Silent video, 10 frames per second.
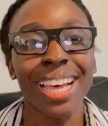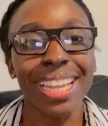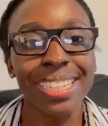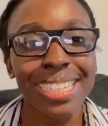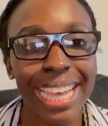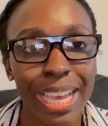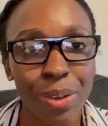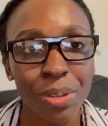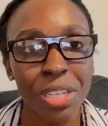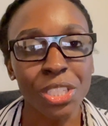
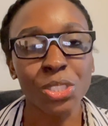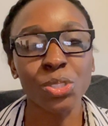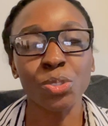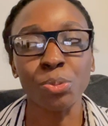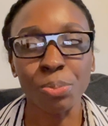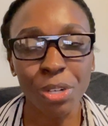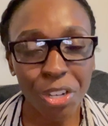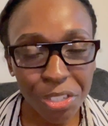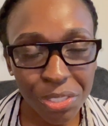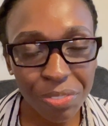allow us to
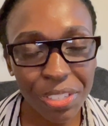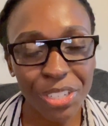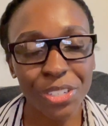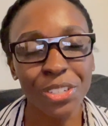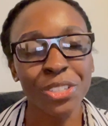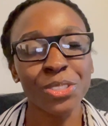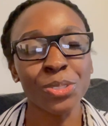persevere,